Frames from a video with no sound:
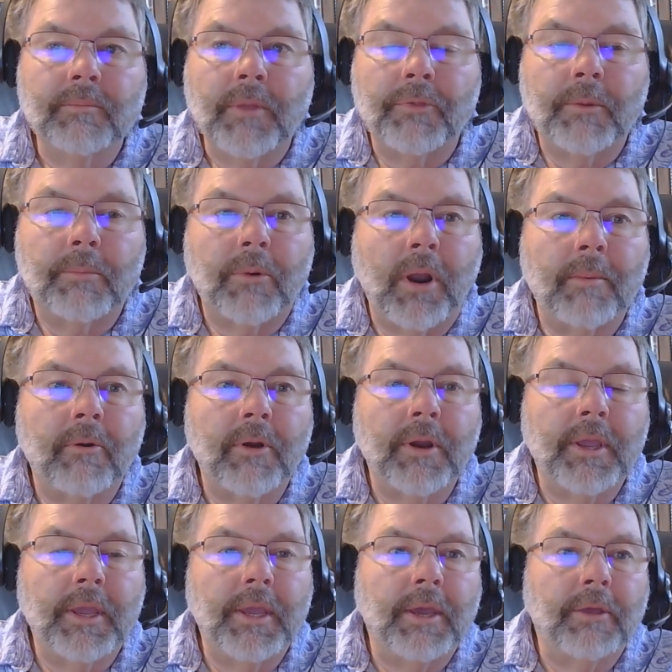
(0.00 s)
the primary
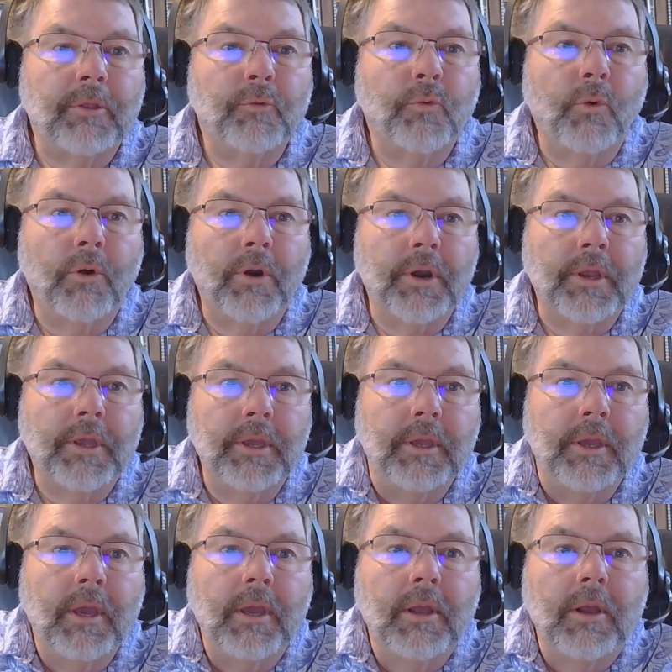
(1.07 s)
key and the foreign key.
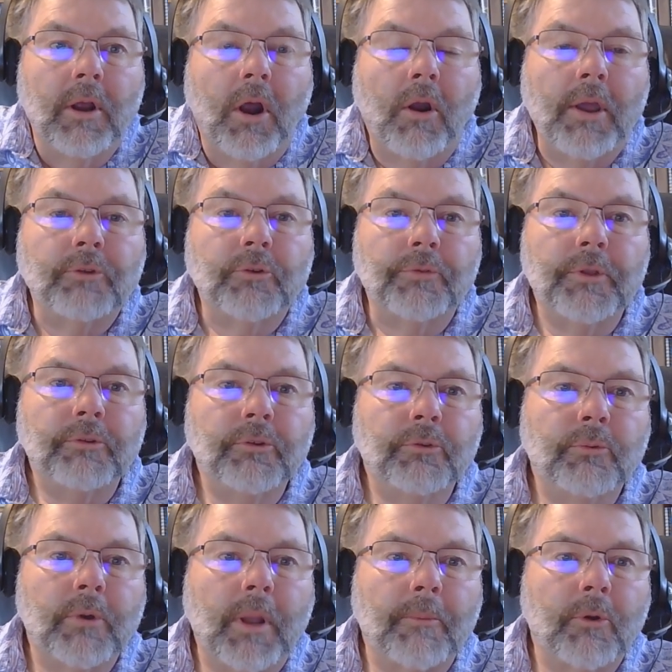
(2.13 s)
All right, so this
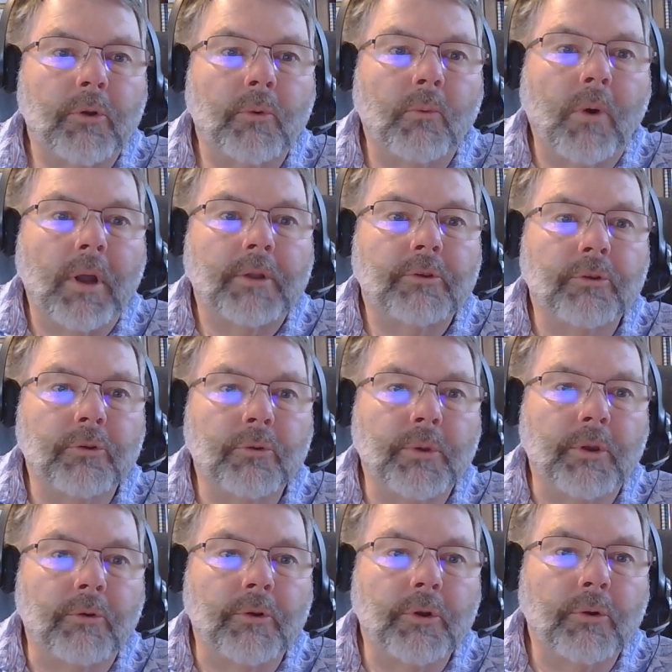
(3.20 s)
is what I'm going to want to do
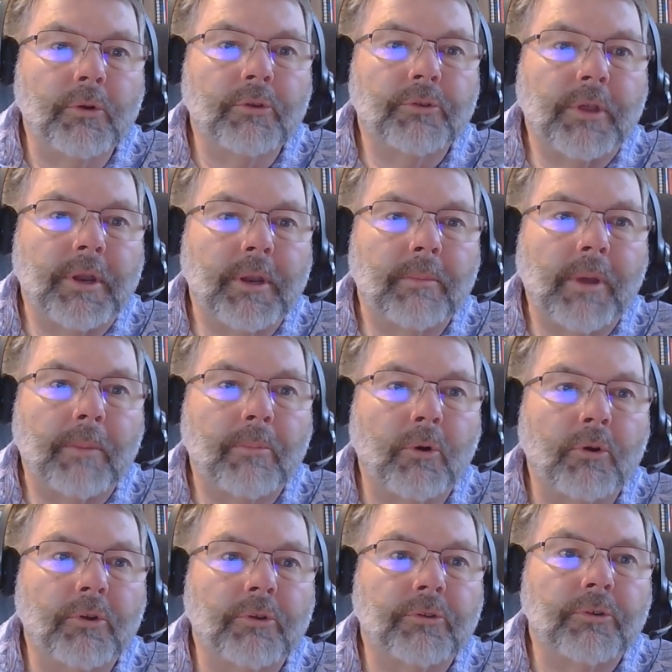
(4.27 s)
here. Notice that in my
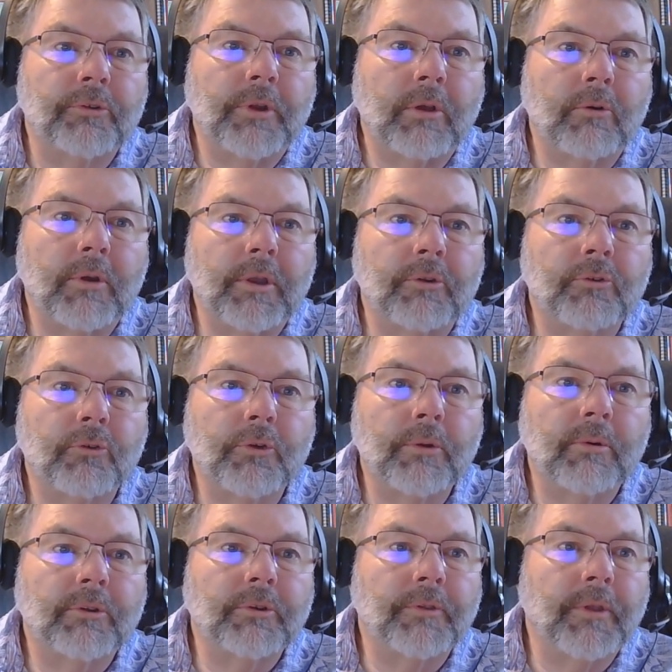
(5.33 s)
purchases, and I'll go ahead and show you
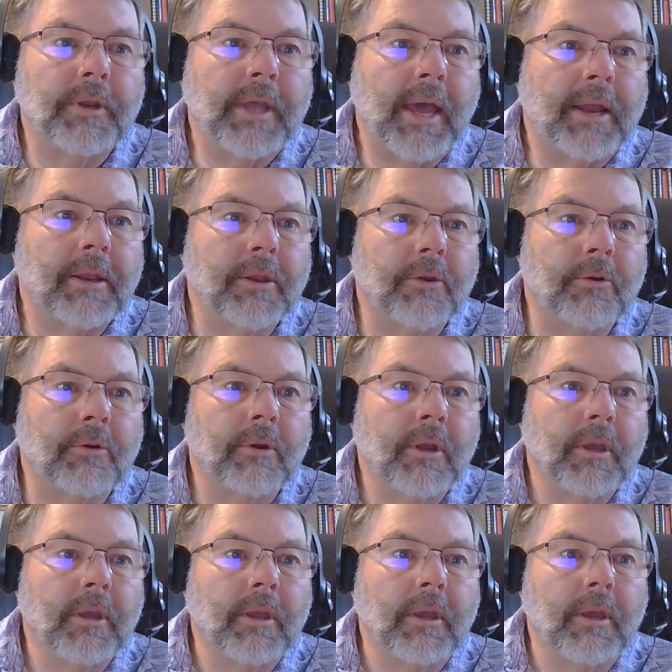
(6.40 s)
what's in the data here.
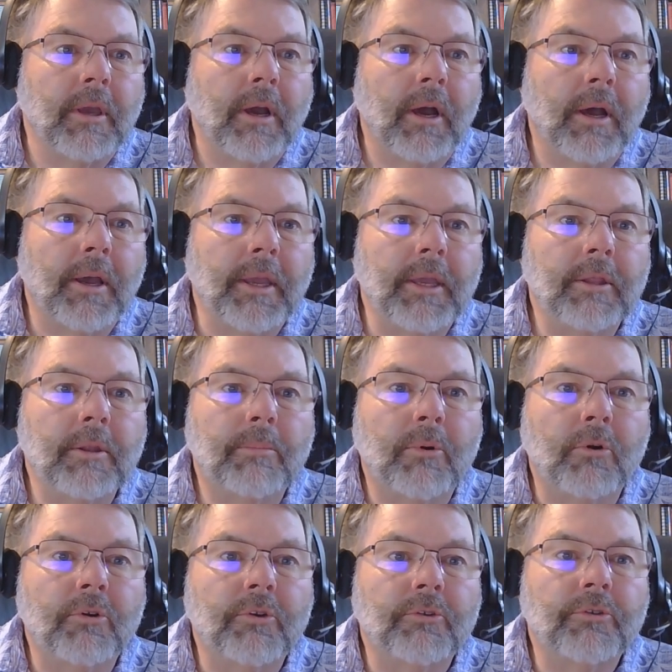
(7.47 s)
In the
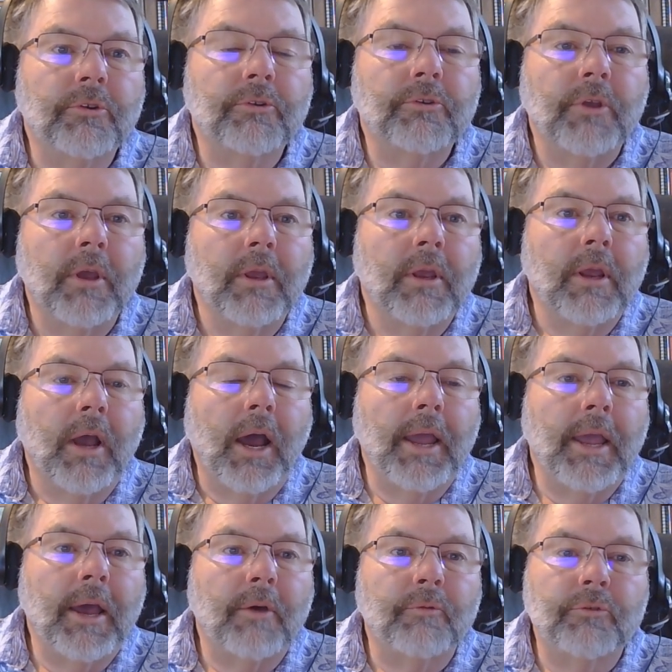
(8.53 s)
purchases, I
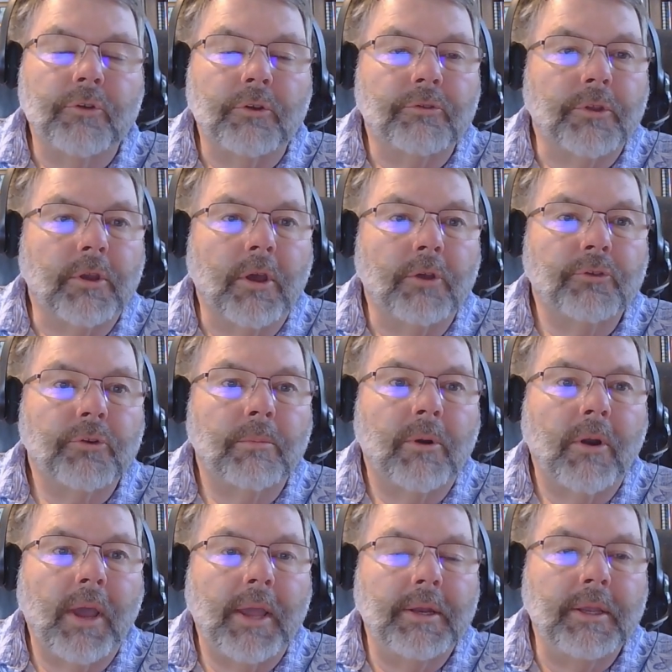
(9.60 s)
have just the
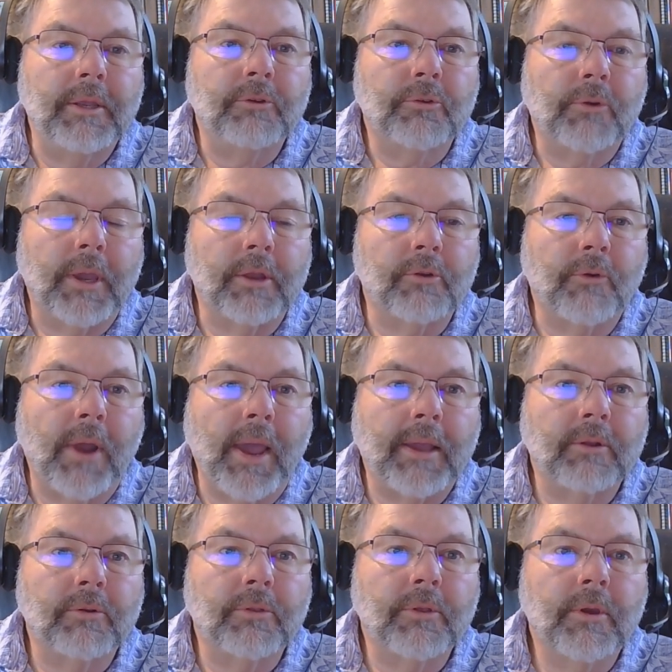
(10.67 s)
customer ID, so I can track
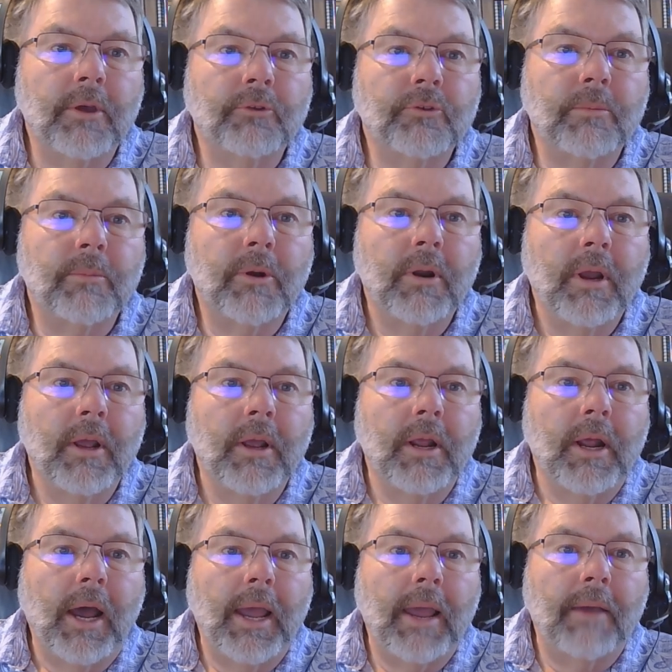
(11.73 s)
it to the customer.
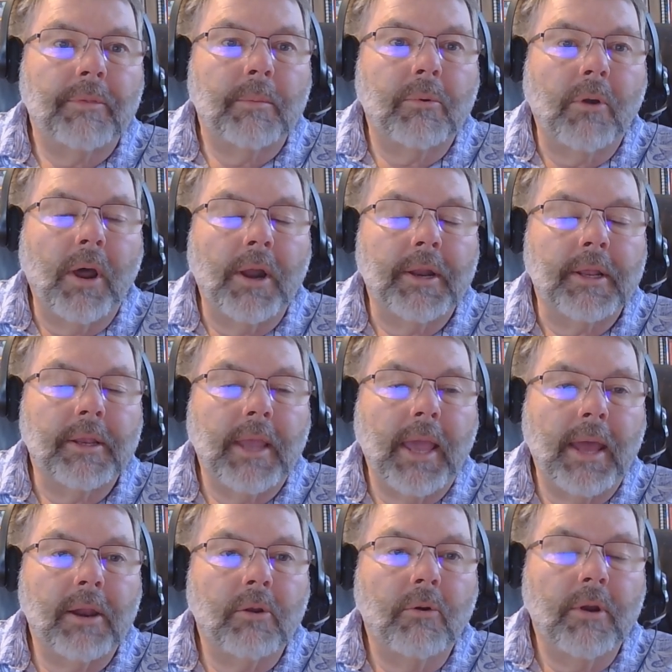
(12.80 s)
I have the product
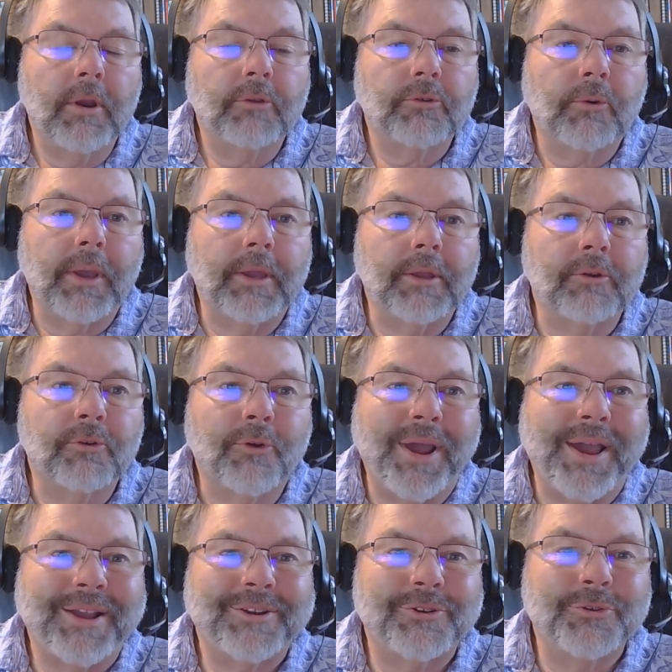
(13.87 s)
category, so I can
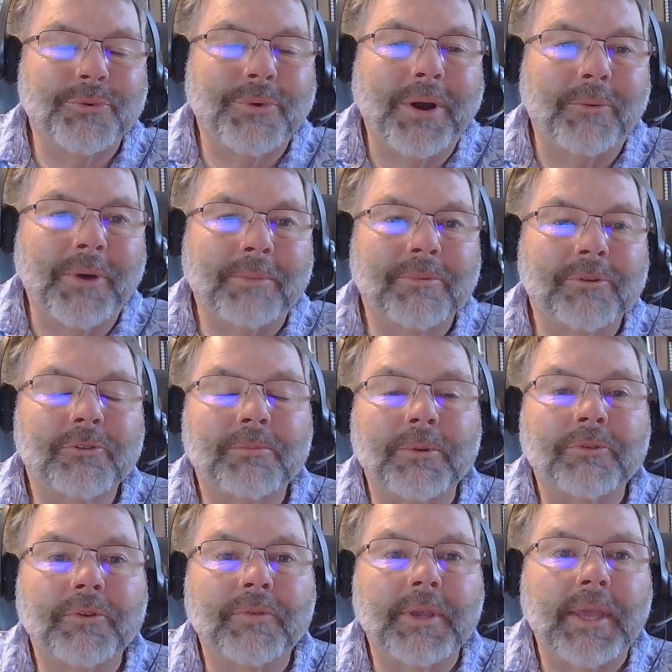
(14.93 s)
track to what
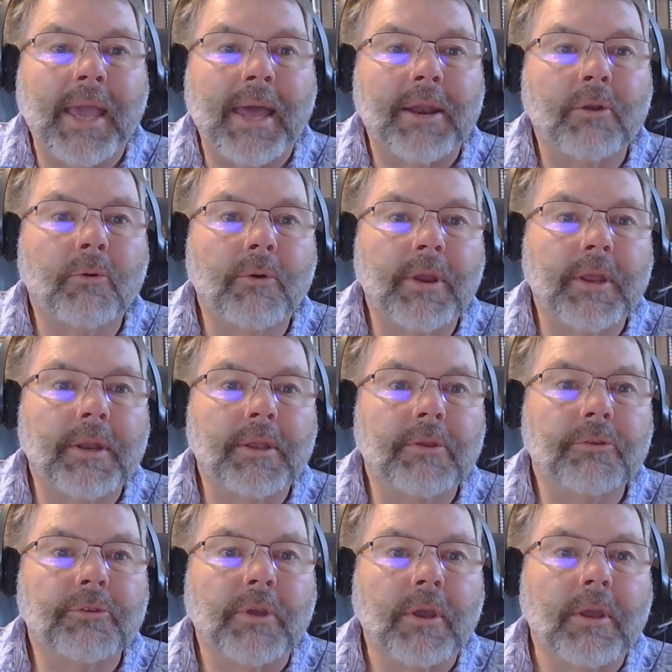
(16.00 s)
specific category it
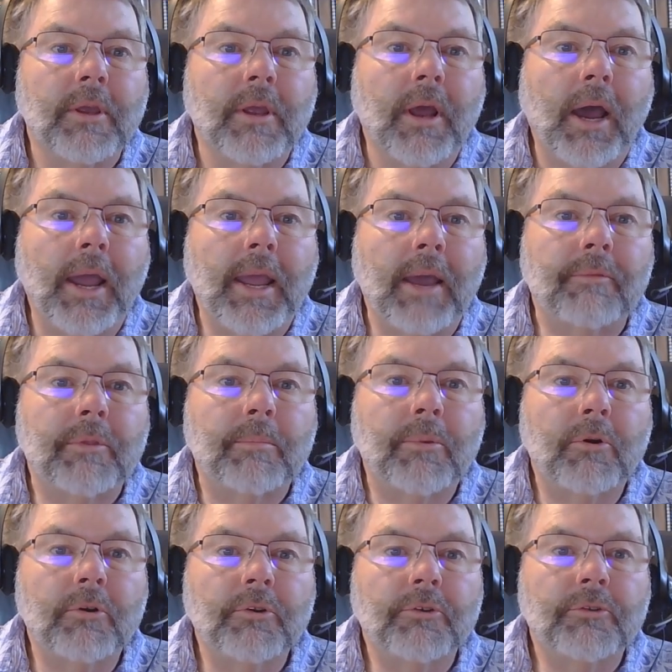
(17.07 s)
is. I have the
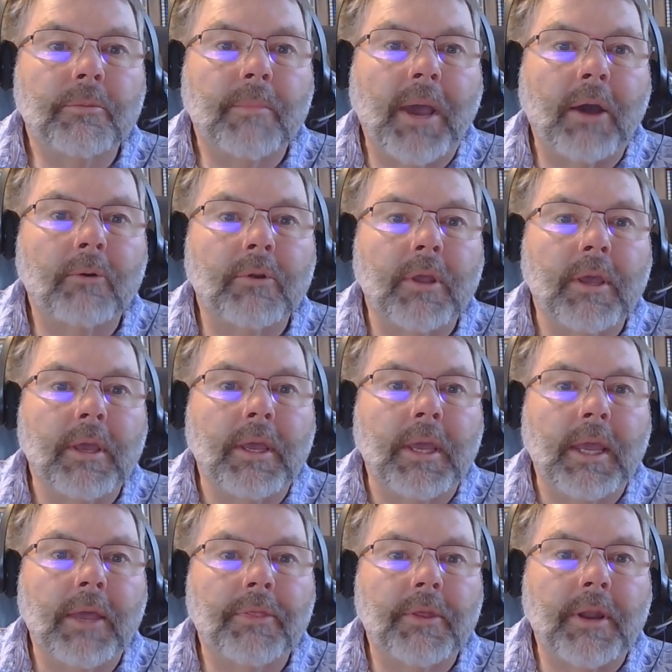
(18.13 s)
purchase amount,
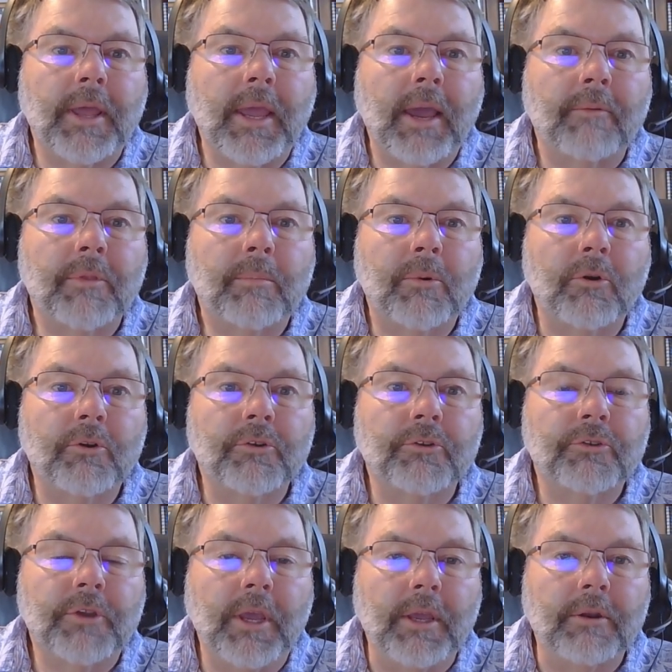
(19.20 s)
and then I have the
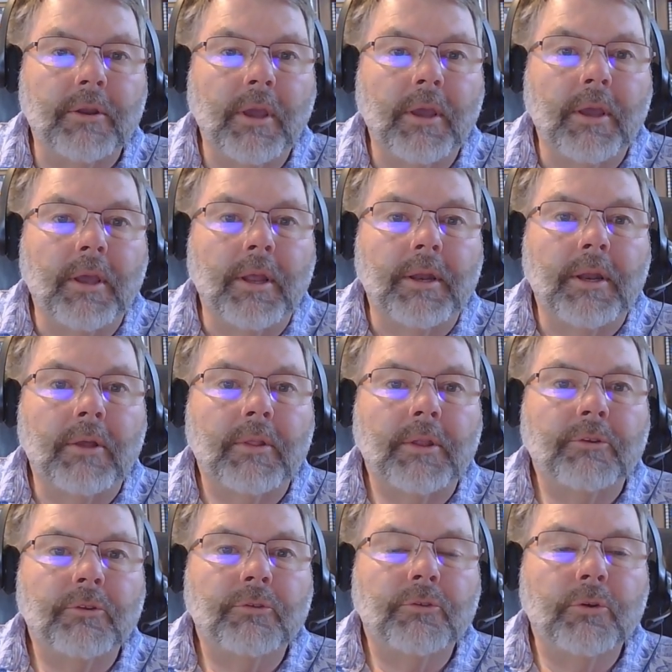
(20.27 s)
purchase date. Now
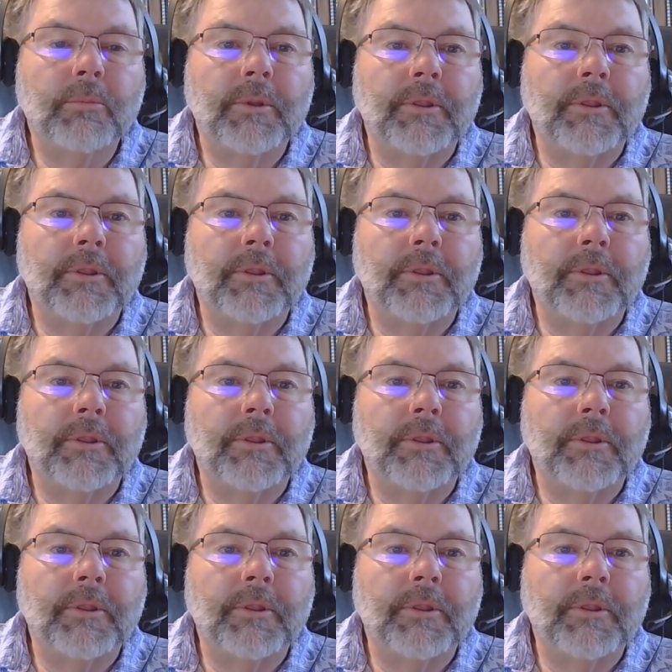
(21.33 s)
let's assume in